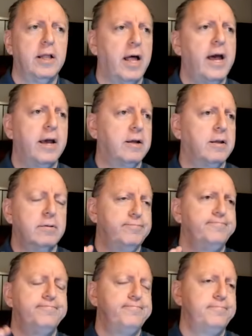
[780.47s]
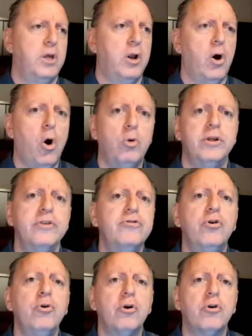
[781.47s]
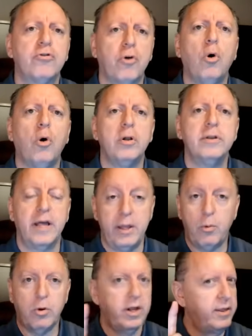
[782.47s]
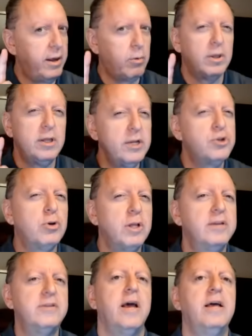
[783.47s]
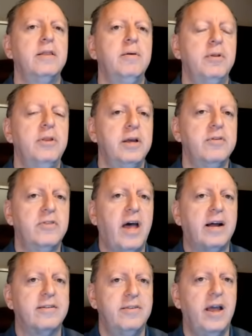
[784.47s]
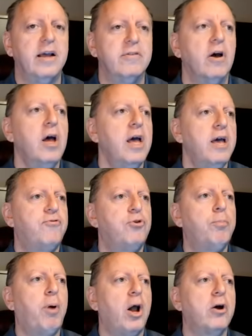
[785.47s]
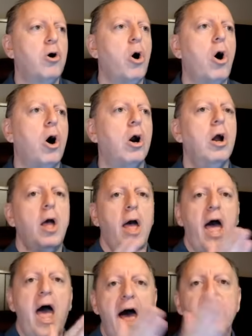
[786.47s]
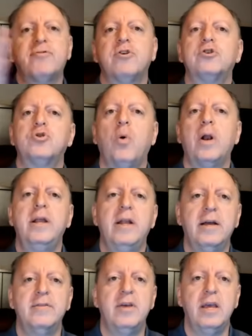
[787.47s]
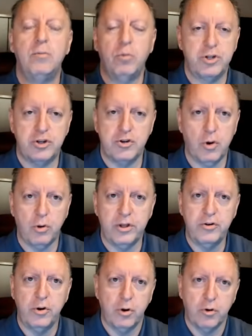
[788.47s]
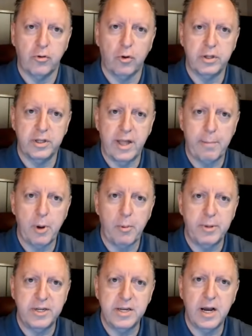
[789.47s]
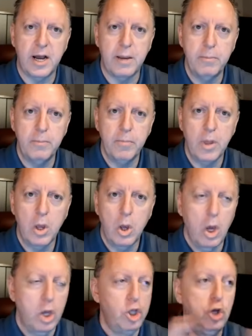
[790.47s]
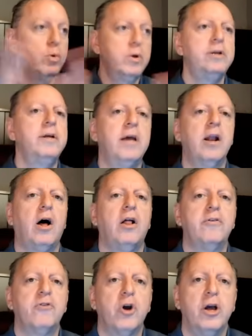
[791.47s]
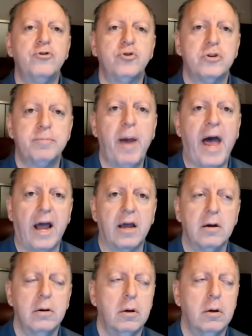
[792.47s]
like you know, only two years old, and they were they were literally saying the, the exact date. If you bought a car after 2019, which is only two years old at that moment in time, you wouldn't get all of your interest back.